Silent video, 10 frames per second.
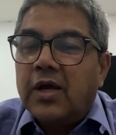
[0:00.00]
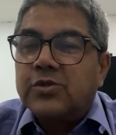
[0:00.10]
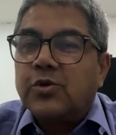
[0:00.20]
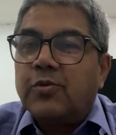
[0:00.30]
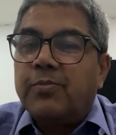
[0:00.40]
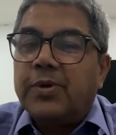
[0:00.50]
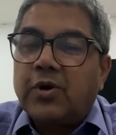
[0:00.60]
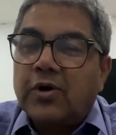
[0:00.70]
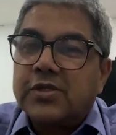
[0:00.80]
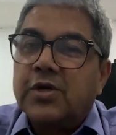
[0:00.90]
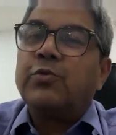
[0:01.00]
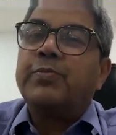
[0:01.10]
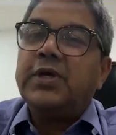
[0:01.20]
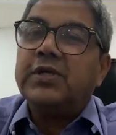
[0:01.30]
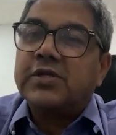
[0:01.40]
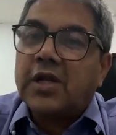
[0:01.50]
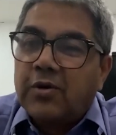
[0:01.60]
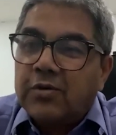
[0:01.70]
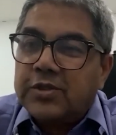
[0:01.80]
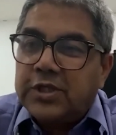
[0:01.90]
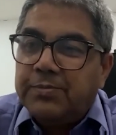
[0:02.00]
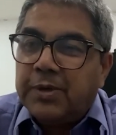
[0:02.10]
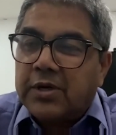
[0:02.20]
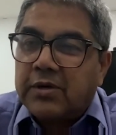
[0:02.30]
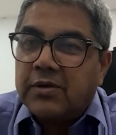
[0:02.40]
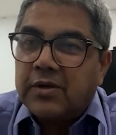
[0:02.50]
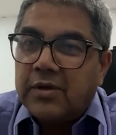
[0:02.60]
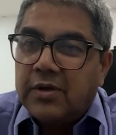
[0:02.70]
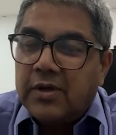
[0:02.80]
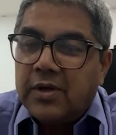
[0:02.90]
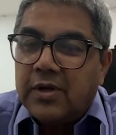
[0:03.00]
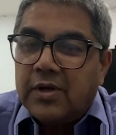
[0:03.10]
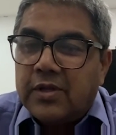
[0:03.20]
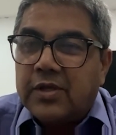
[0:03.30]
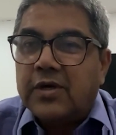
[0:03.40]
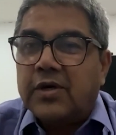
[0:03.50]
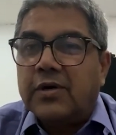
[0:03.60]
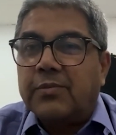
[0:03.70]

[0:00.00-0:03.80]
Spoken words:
So because the rupee is now cheaper, the